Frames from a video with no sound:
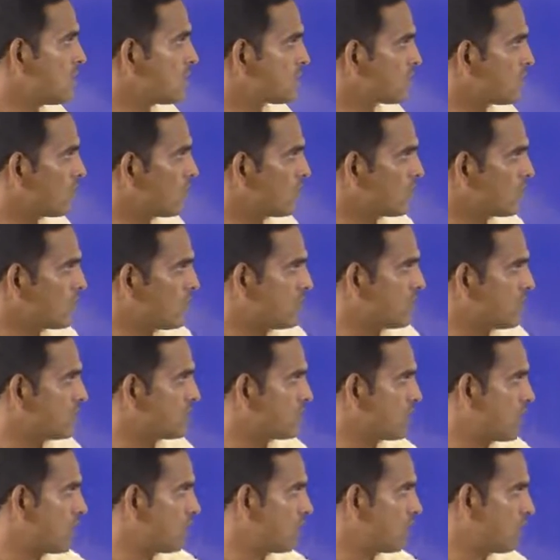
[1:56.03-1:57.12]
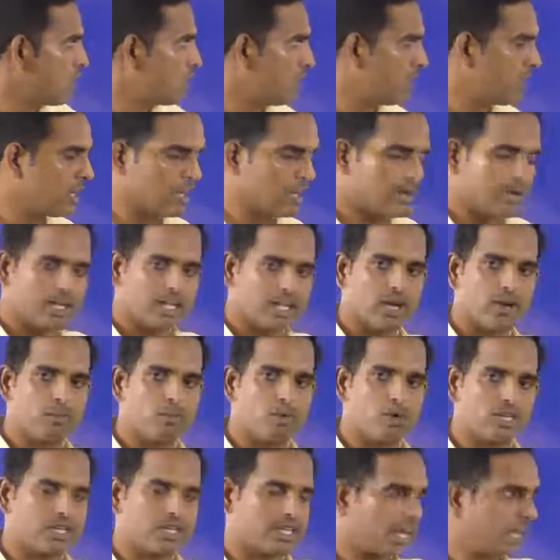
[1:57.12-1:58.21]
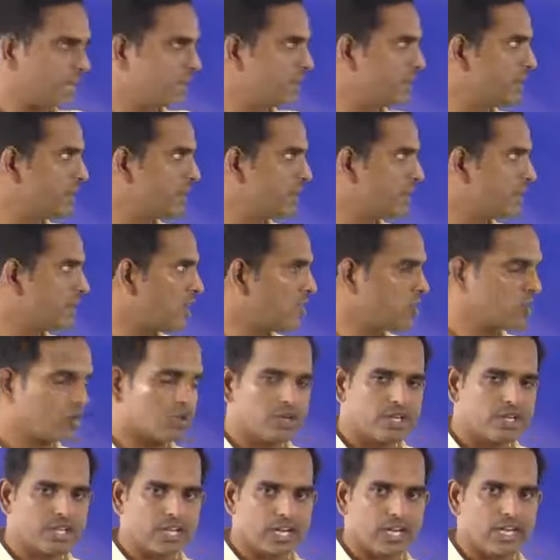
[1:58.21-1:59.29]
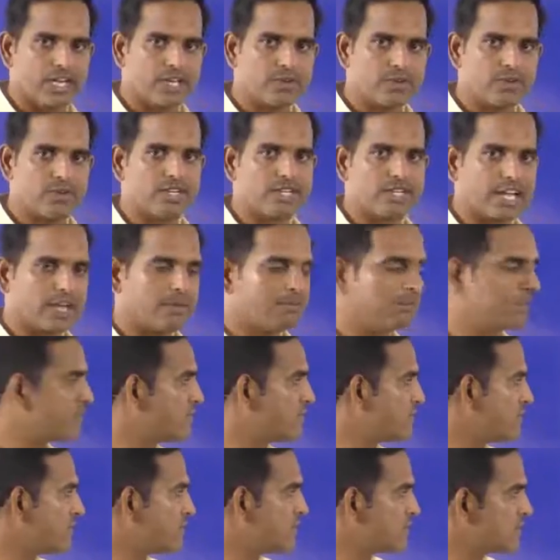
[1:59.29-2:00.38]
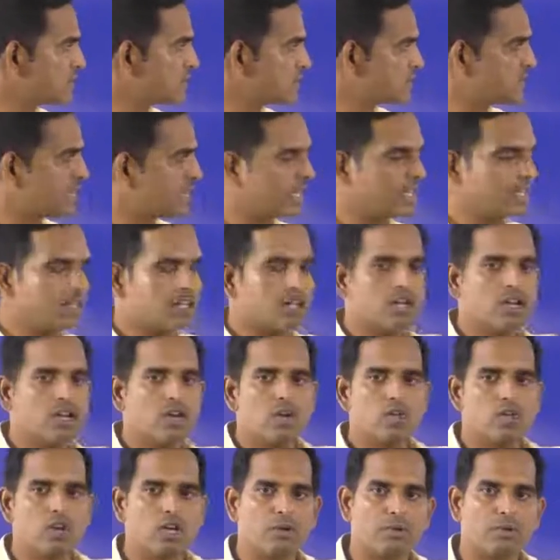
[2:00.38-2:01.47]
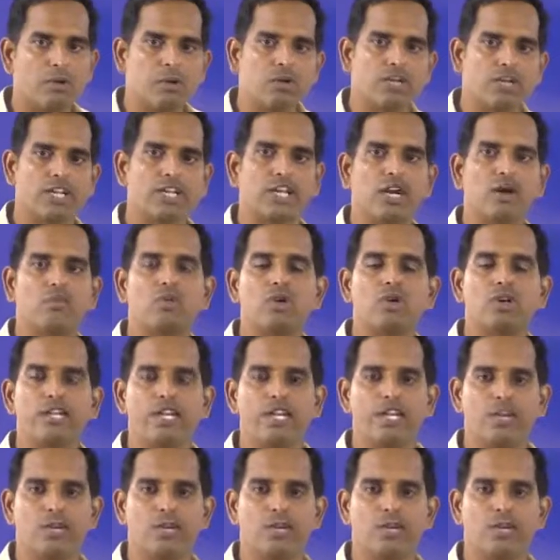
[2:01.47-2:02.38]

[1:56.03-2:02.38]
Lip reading: So initially we will be learning about type def, how to declare your type definitions. Then we will be looking about